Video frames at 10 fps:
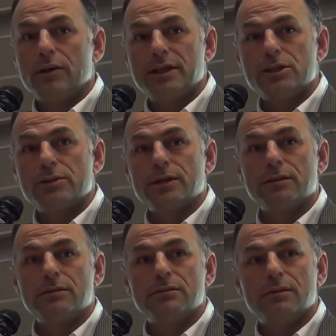district.
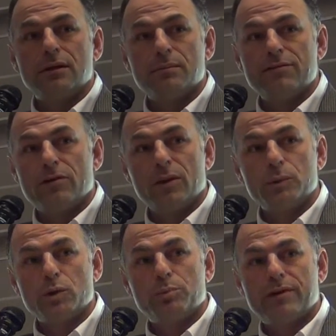My father
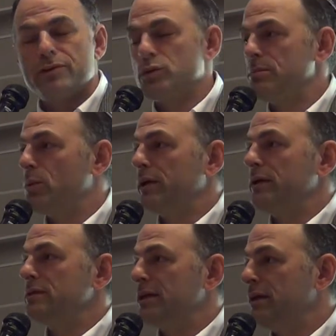went to a breakfast one
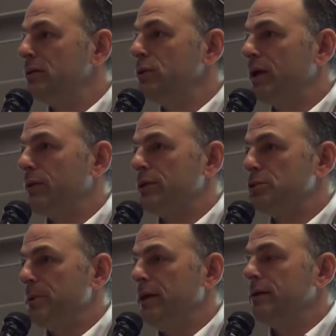morning to hear Newt Gingrich
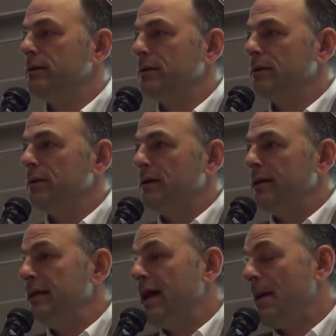speak,
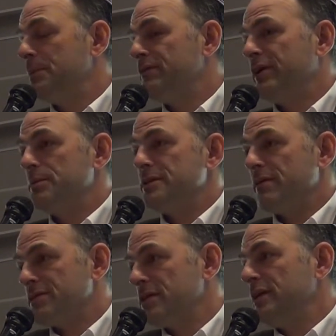and he happened to find
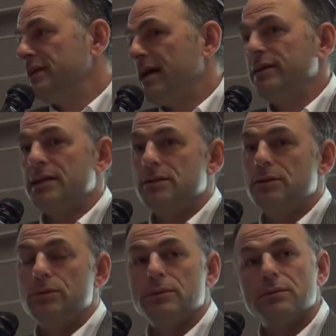himself sitting down next to
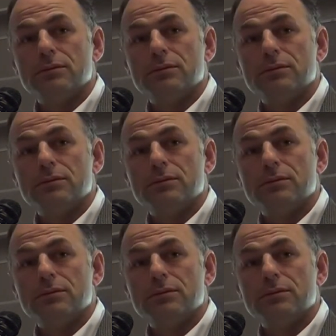Newt.